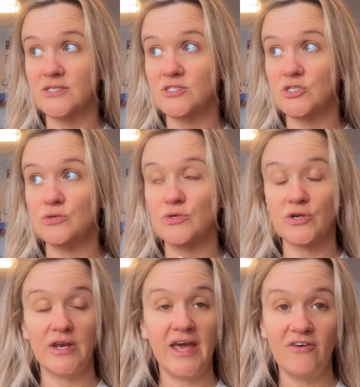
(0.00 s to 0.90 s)
You're
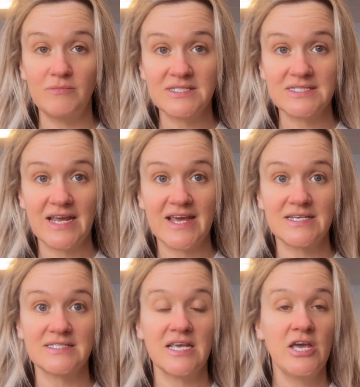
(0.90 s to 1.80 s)
going to have
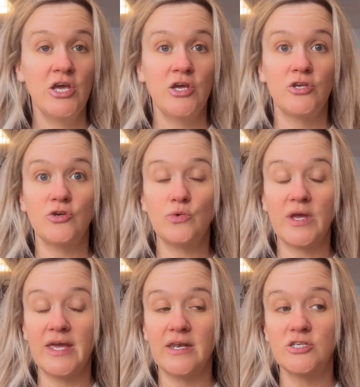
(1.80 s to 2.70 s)
mistakes. You
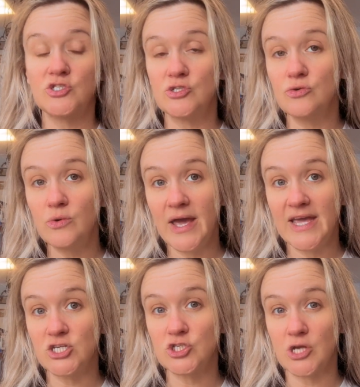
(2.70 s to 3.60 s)
can do
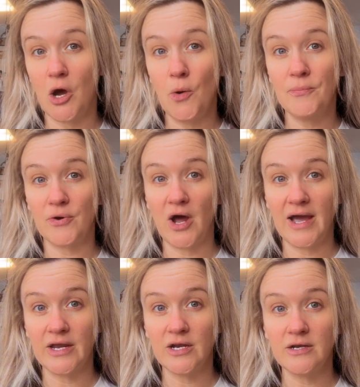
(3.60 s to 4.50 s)
a show
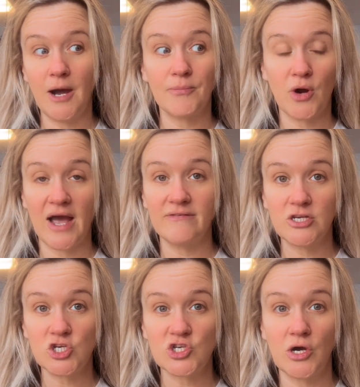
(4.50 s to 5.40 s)
prior, a
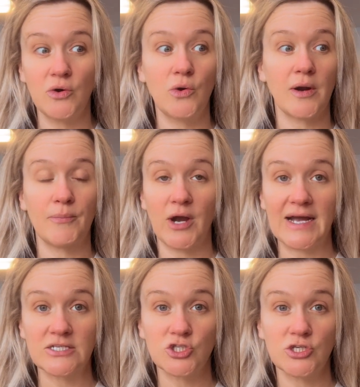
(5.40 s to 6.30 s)
private show or a
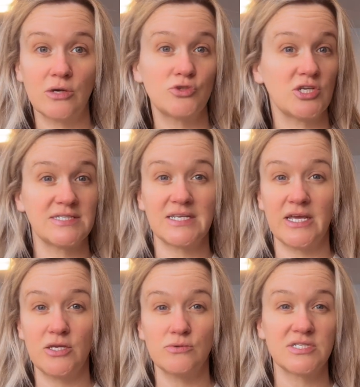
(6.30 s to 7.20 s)
practice show, just to
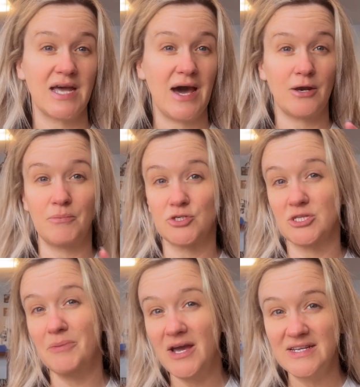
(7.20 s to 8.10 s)
get used to how to push
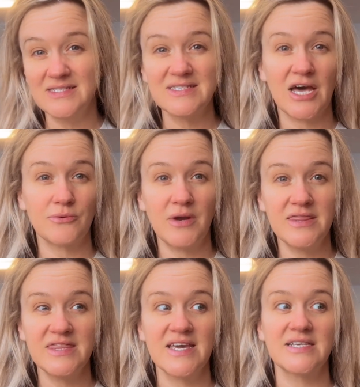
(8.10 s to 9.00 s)
the buttons, how to
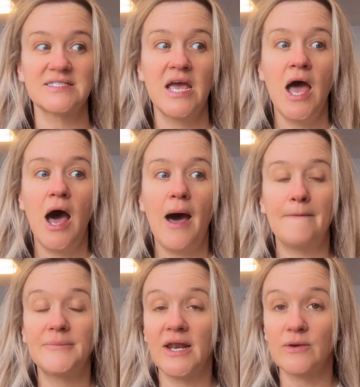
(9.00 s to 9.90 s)
run things.
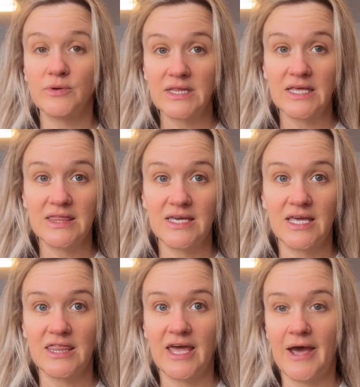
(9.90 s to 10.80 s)
But I really
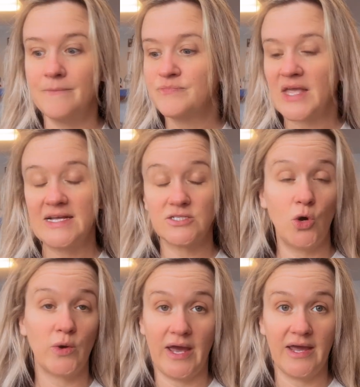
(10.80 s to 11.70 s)
think that it's
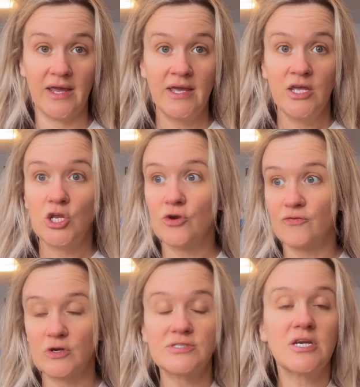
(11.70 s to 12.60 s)
okay. Your
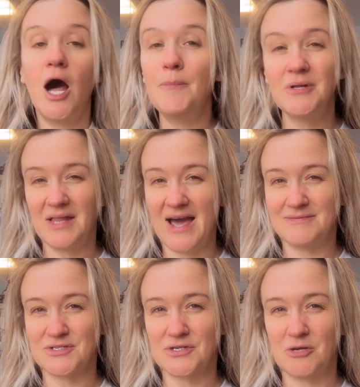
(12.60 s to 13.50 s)
first couple
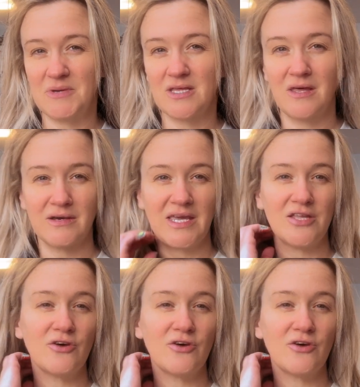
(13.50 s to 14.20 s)
lives are going to be clunky.